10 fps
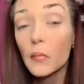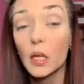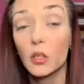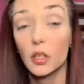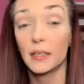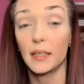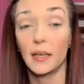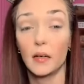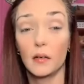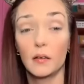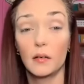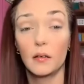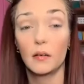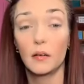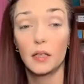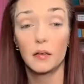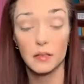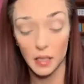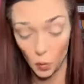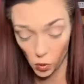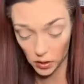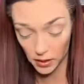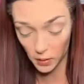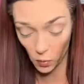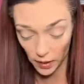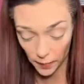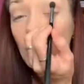Look at that. That was like one swipe.